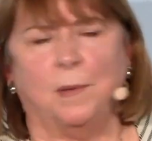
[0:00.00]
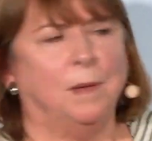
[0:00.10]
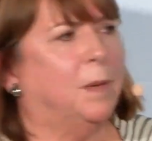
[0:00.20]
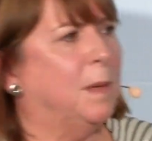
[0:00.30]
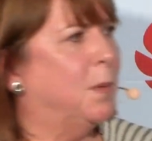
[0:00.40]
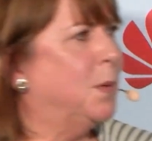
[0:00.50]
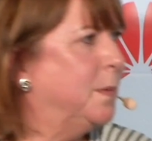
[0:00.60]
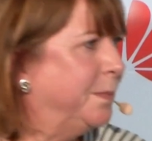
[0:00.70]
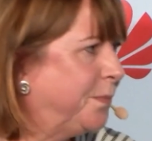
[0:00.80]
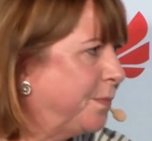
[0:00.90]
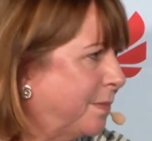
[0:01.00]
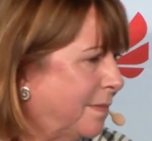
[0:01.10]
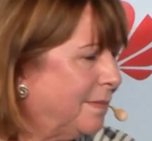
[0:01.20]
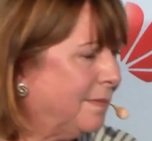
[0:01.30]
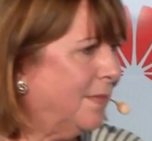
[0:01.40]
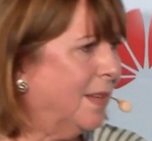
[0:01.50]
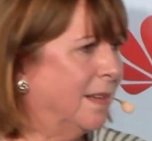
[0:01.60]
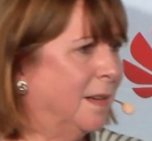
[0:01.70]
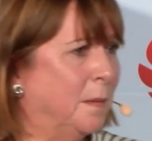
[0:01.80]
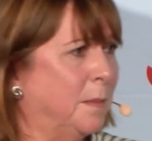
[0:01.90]
people
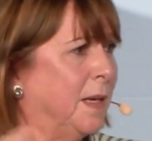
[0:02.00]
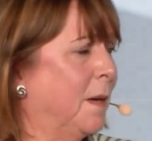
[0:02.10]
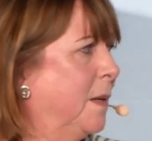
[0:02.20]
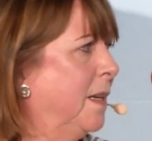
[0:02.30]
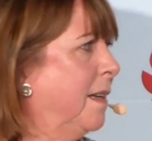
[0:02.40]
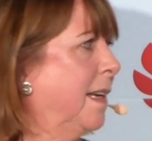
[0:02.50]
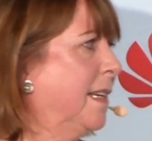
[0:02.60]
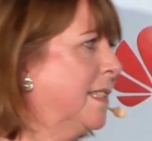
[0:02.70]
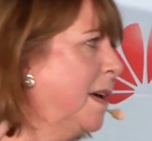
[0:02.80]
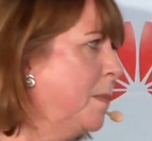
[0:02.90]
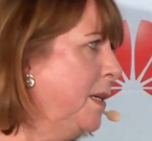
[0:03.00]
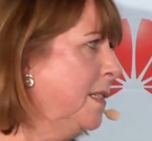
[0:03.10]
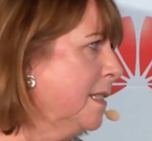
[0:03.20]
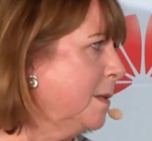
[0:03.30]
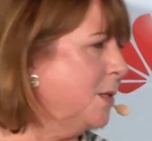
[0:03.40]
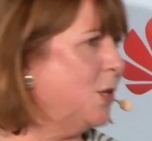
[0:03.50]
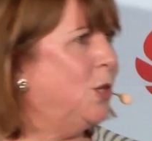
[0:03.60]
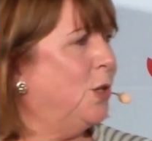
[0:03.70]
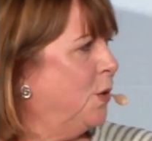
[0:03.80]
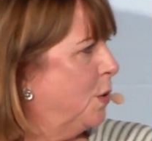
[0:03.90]
getting diabetes. And it's a
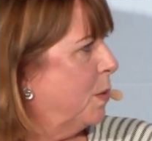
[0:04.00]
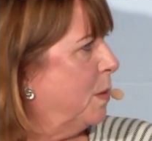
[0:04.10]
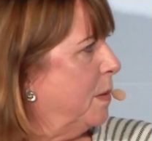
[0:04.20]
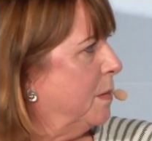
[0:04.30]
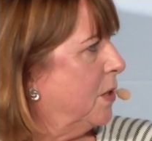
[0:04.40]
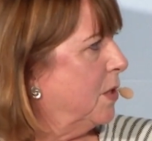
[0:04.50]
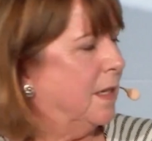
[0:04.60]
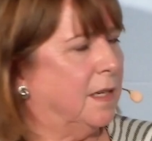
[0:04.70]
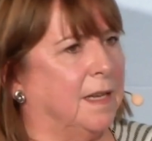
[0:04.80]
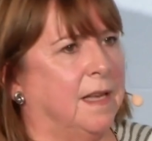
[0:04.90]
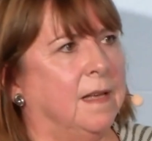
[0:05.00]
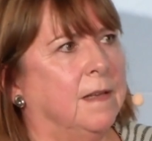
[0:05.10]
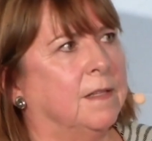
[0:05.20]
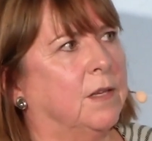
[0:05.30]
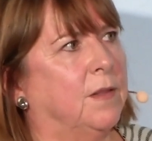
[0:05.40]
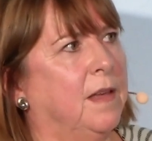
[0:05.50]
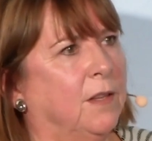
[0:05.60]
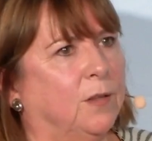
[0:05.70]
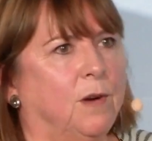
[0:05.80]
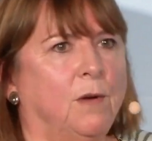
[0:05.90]
huge problem in China. So they're
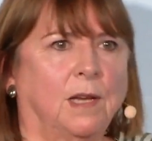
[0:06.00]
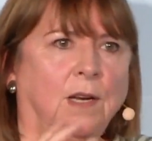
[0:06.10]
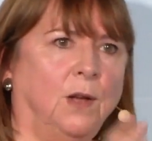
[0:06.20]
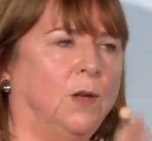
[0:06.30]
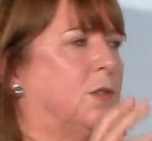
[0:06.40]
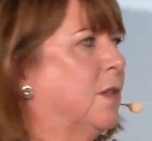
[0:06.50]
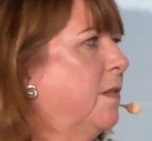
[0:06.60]
throwing lots